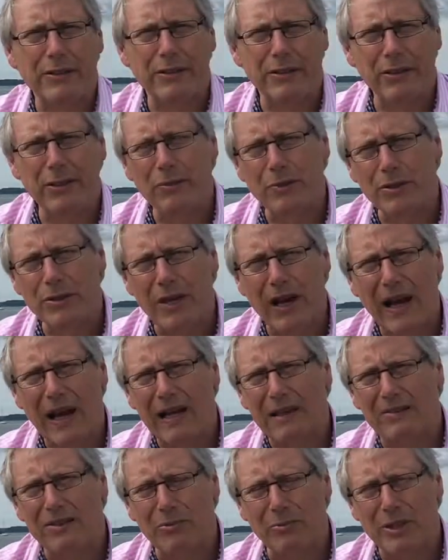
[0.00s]
to do was to
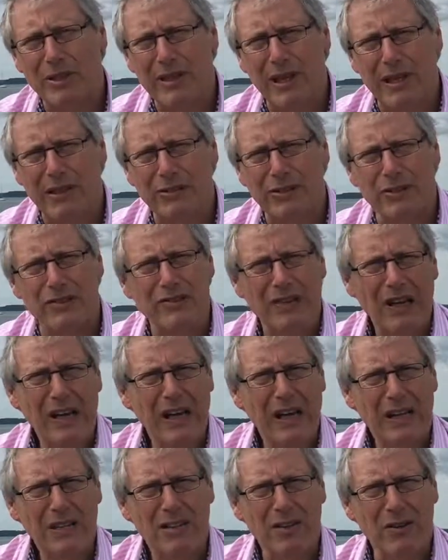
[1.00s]
add some intelligence.
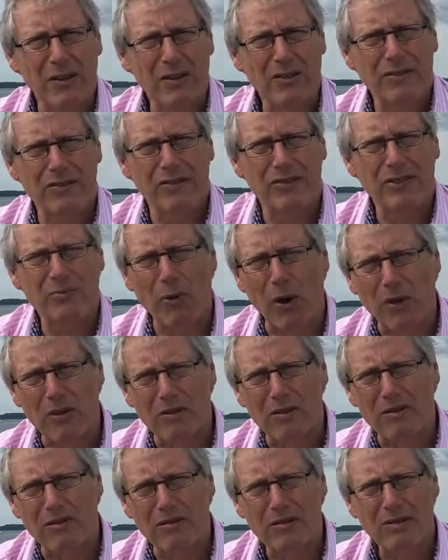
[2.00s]
So this is a smart
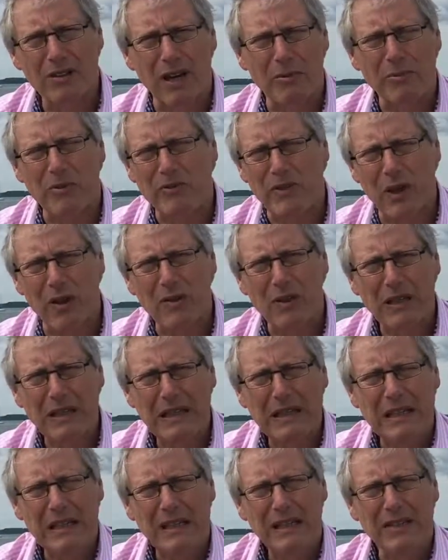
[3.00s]
type of lock.
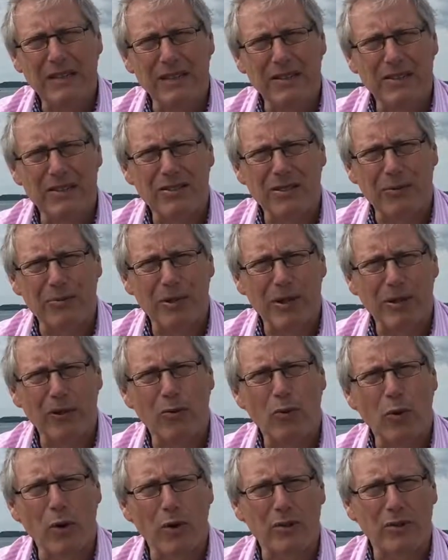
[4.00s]
This is something
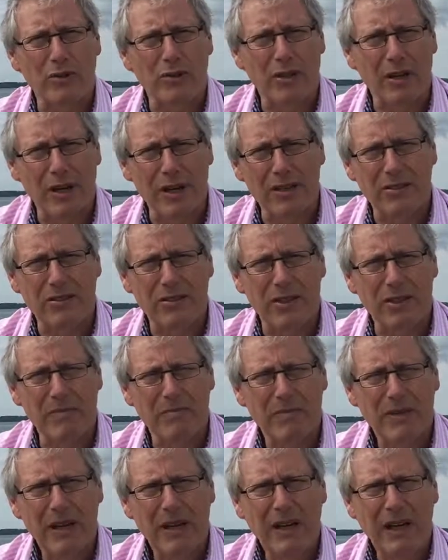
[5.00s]
that works as a cluster,
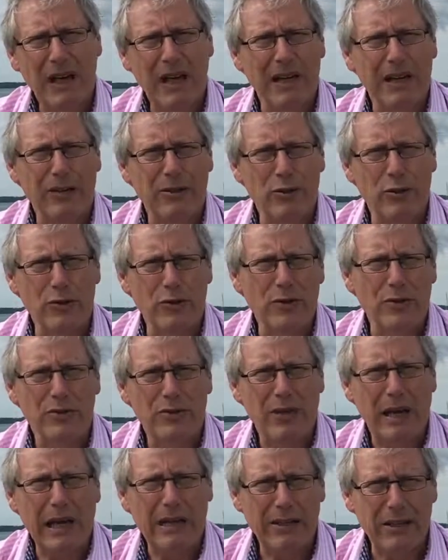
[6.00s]
and it
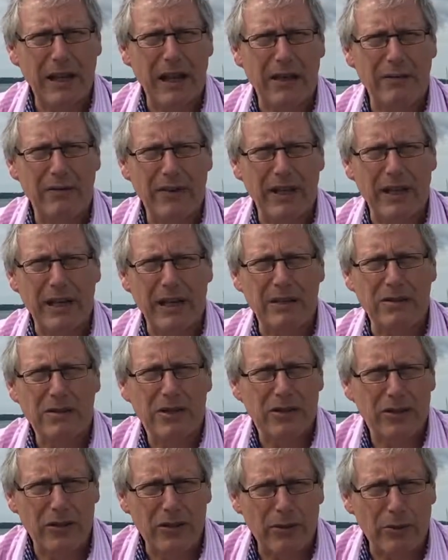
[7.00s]
uses Internet of Things,
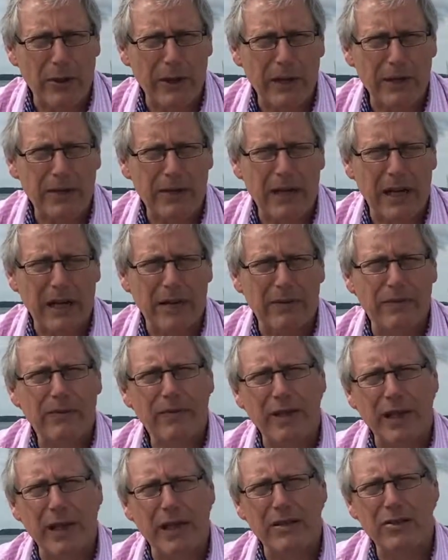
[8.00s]
industrial Internet of
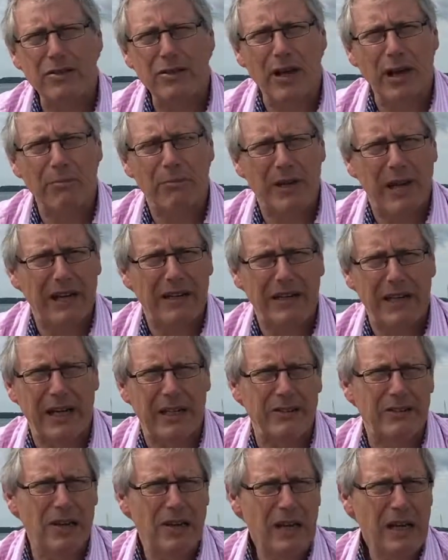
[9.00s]
Things type
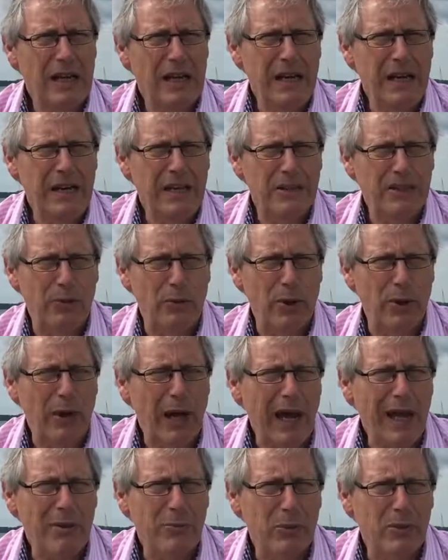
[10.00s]
techniques. So we're
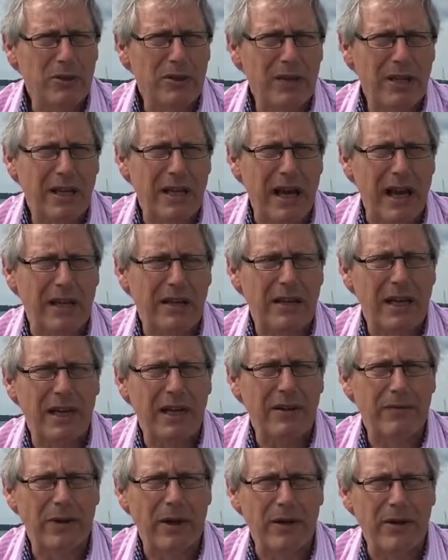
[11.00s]
able to connect in
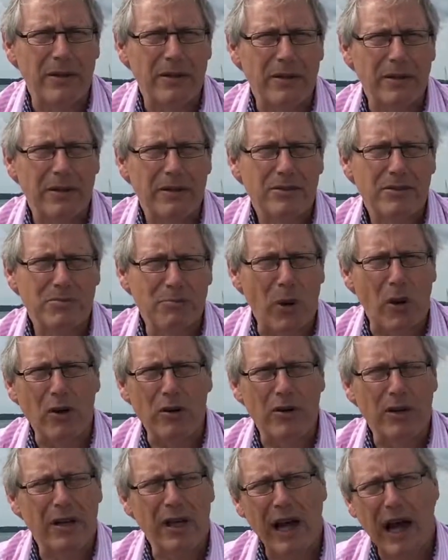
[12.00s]
a very
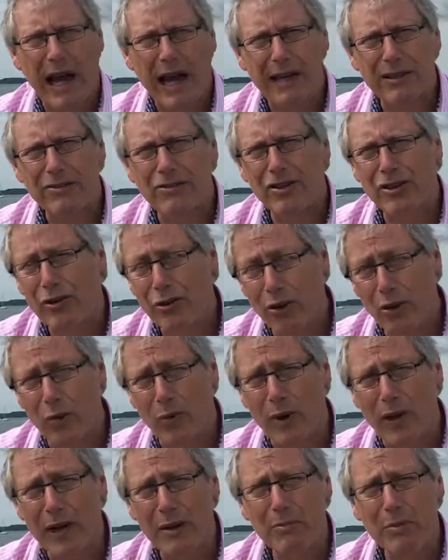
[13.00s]
smart and secure
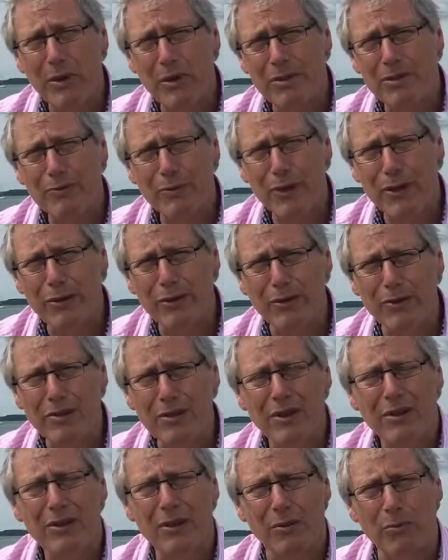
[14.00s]
way because we
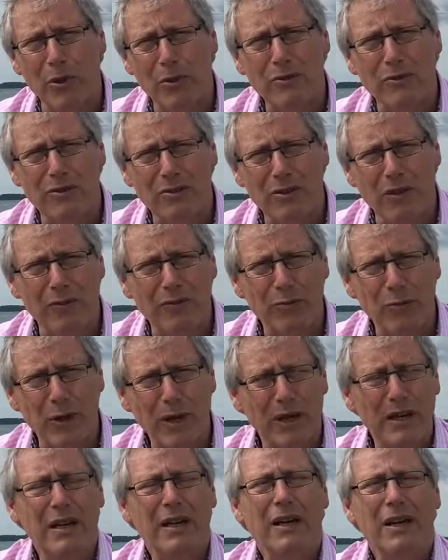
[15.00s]
use commercial
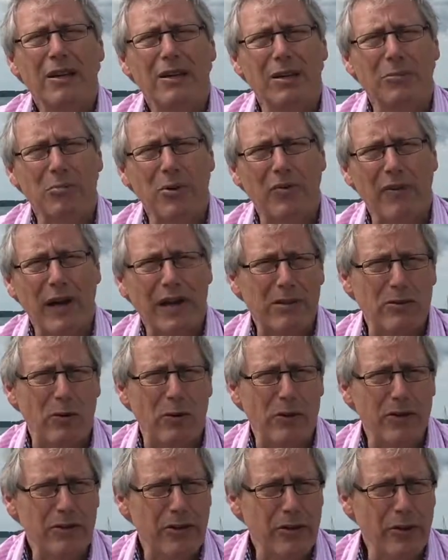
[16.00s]
software that provides
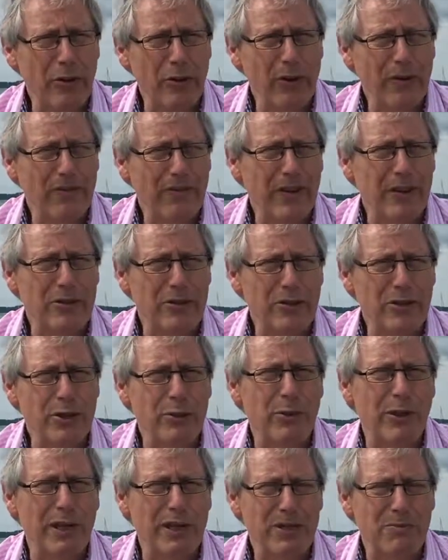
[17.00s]
all of the security features
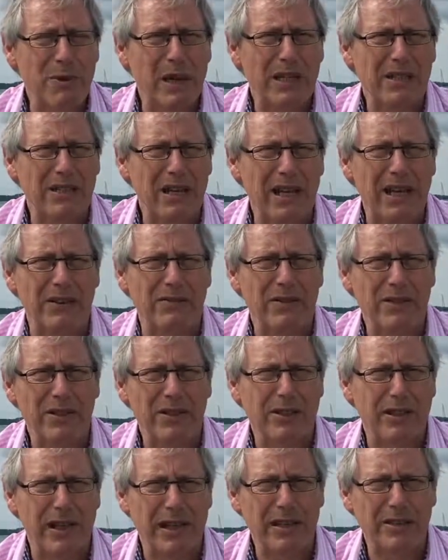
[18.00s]
you would expect to have in
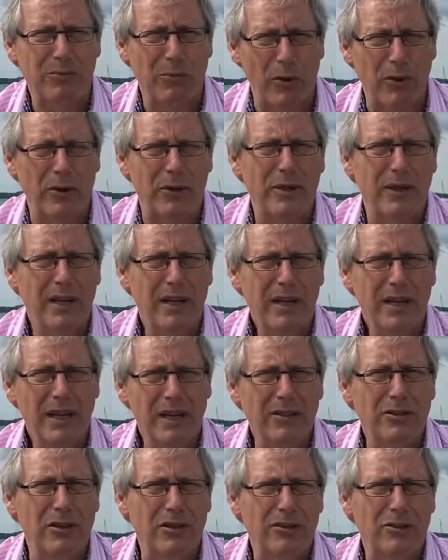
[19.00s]
today's modern
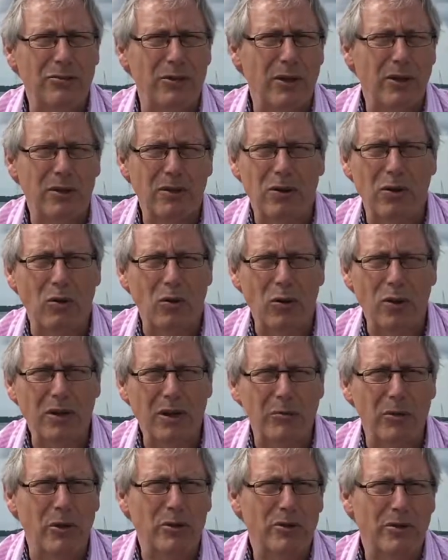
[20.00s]
industrial or
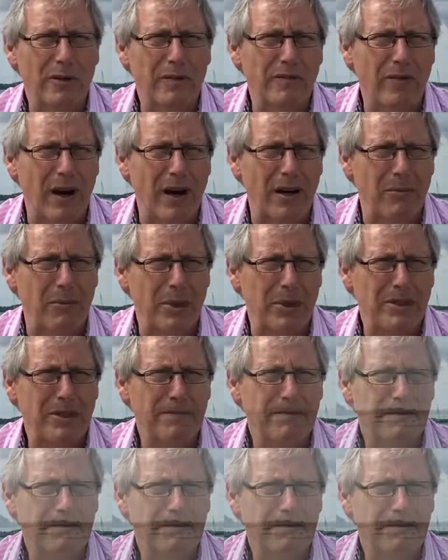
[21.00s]
commercial environment.